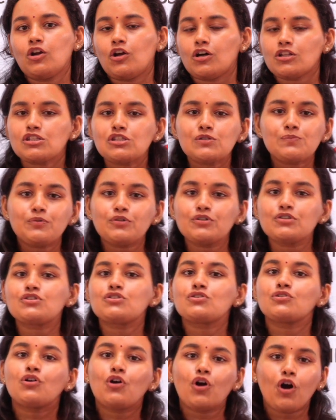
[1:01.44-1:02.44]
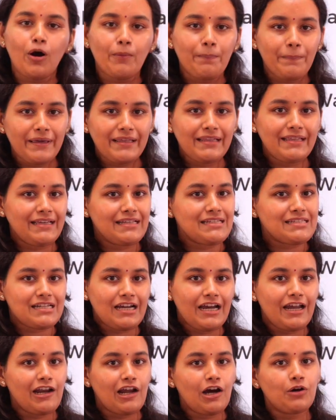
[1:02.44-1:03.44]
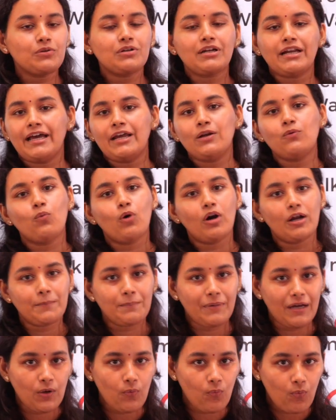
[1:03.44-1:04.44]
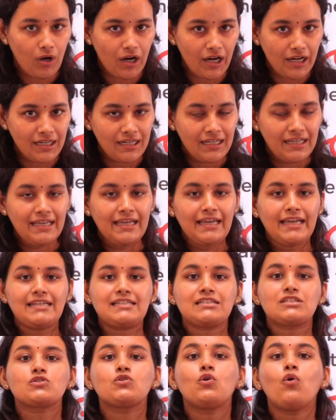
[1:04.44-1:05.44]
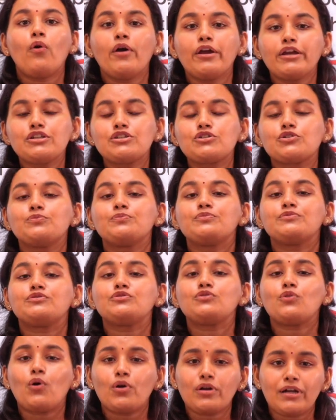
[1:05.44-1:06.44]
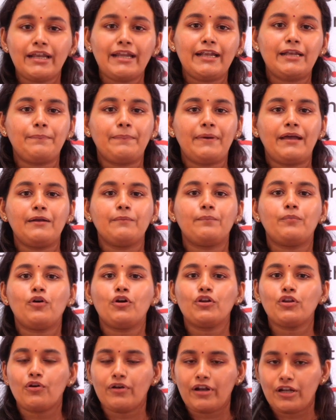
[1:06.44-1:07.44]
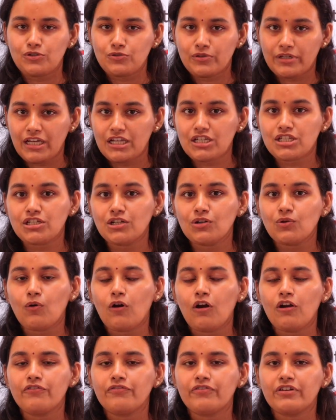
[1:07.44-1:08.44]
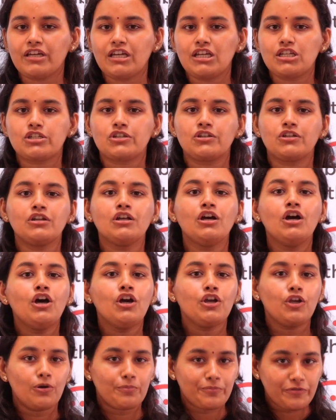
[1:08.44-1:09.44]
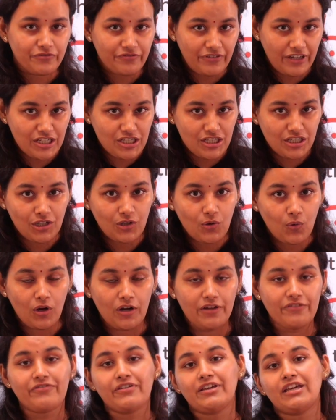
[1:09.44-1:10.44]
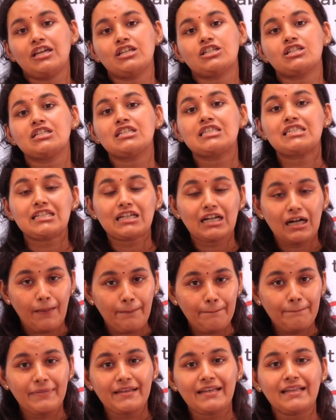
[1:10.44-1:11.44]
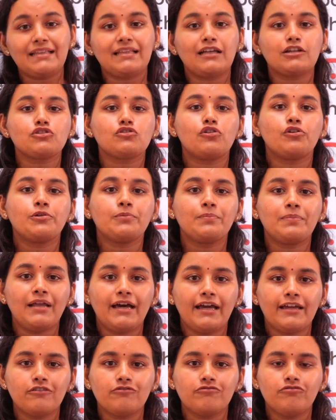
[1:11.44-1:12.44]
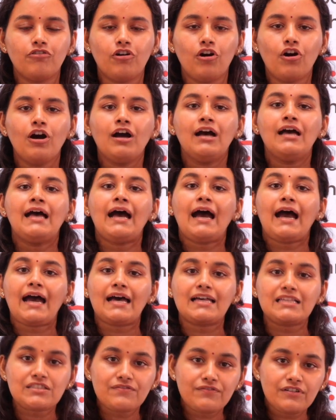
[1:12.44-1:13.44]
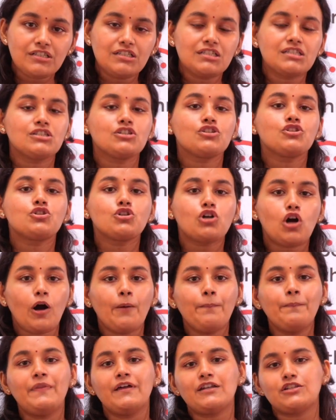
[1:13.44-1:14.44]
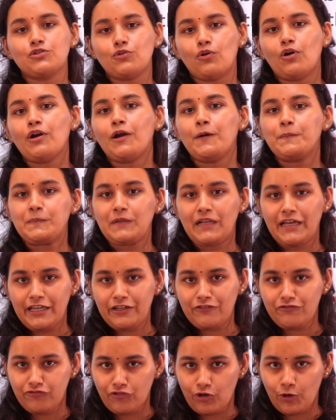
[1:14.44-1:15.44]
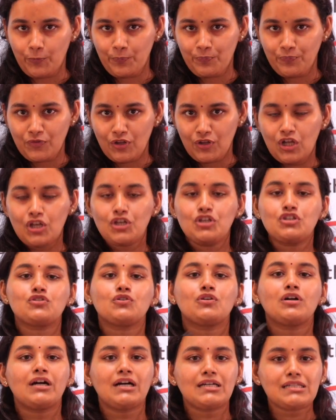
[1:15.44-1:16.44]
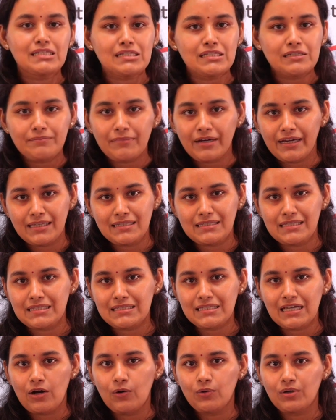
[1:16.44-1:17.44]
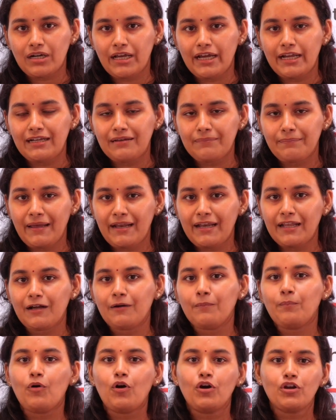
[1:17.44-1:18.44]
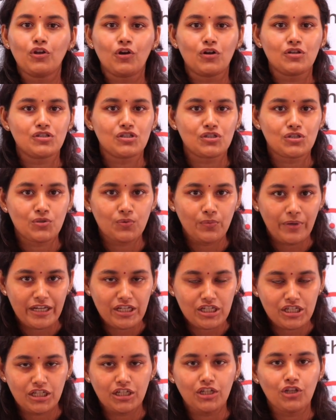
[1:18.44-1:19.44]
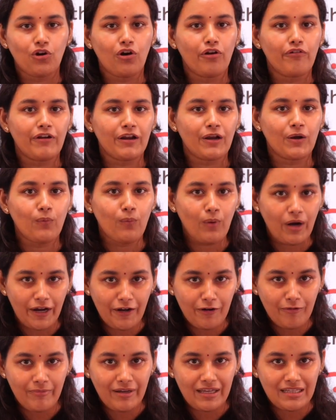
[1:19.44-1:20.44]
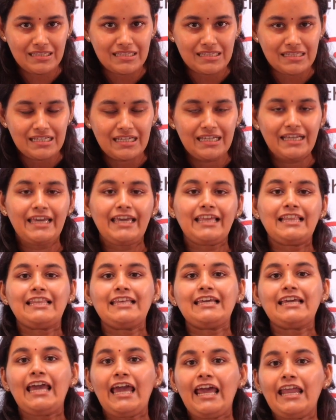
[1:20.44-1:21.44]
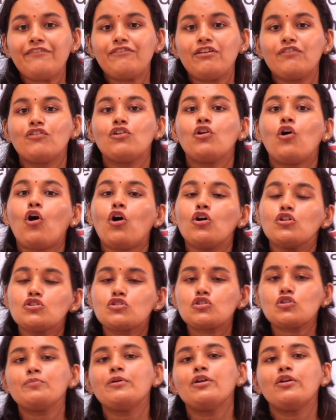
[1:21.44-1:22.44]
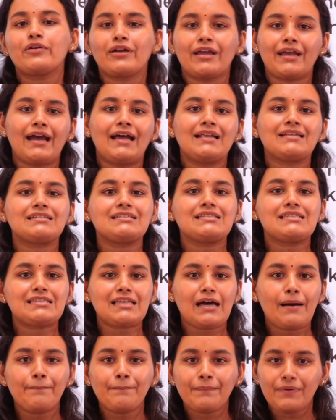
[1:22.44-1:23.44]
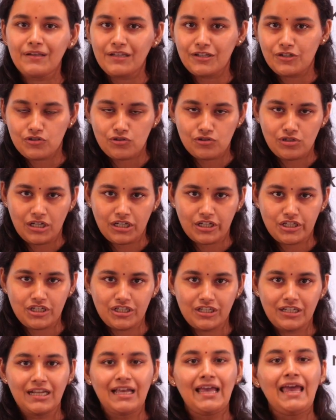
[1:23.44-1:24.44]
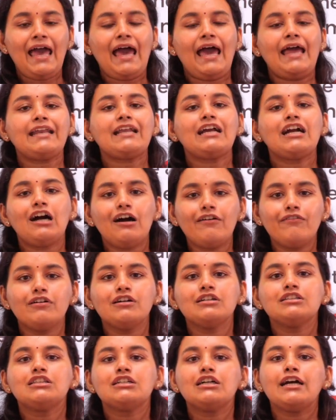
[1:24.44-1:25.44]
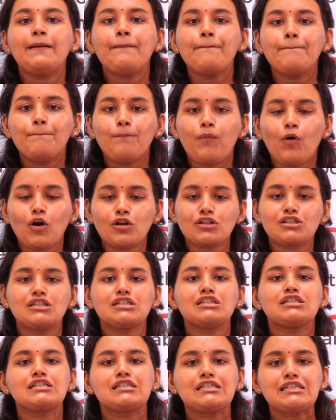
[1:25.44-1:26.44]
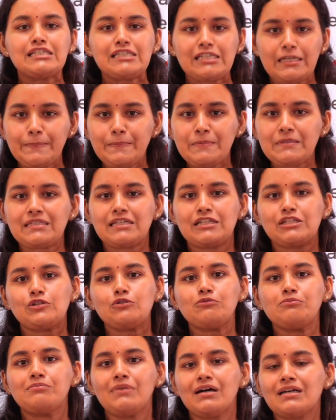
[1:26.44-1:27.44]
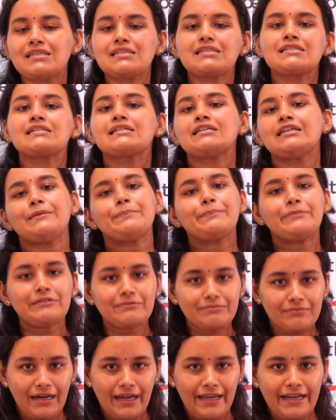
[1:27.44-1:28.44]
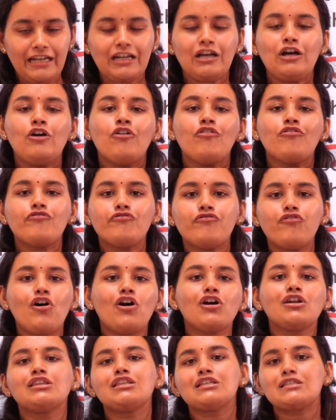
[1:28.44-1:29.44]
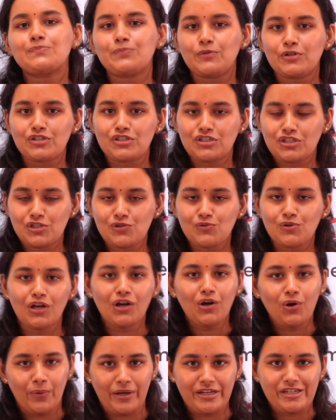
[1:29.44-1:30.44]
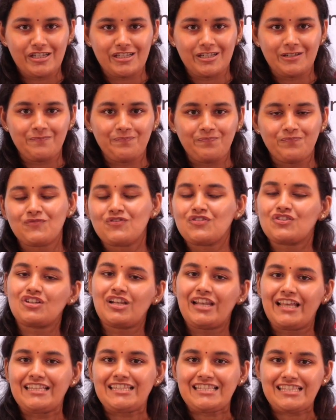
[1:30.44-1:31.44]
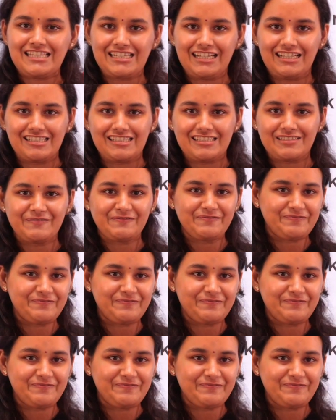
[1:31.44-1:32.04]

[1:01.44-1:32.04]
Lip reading: not supposed to copy the entire outline word by word. It is going to totally depend upon your educational qualification, your professional qualifications, the company that you are applying for, as well as the job that you are applying for. So customize this outline depending upon your situation, your requirements. In the end, we will also be looking at a sample introduction and cover the important tips that you must keep in mind for this particular question. So let's start.